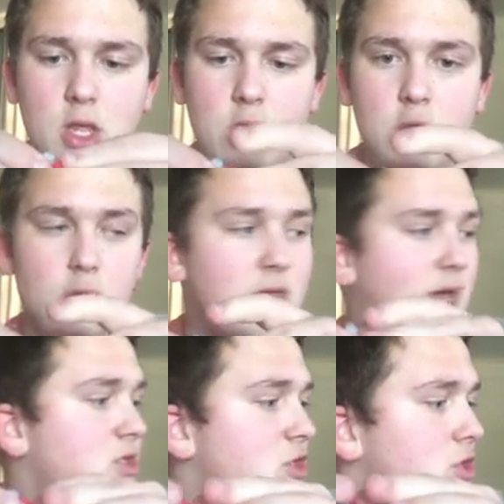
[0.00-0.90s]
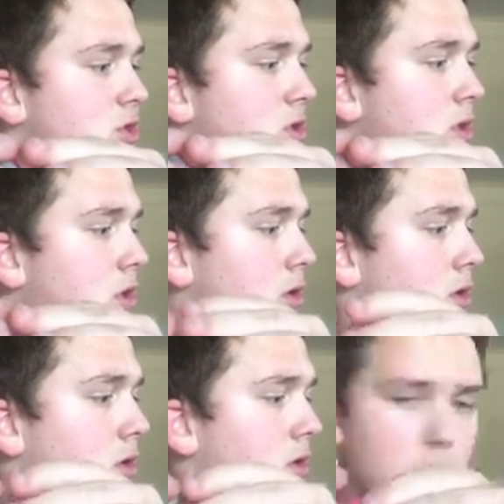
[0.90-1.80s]
You'll attach
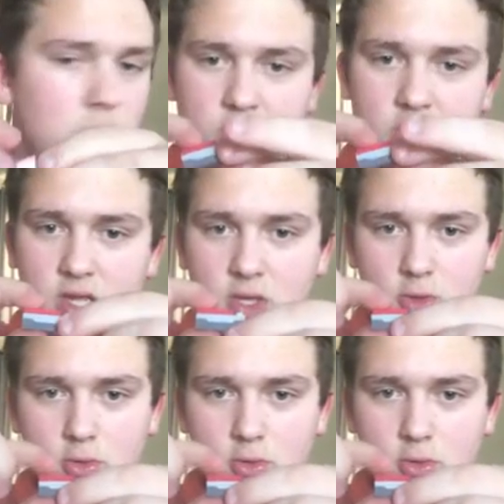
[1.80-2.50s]
onto here.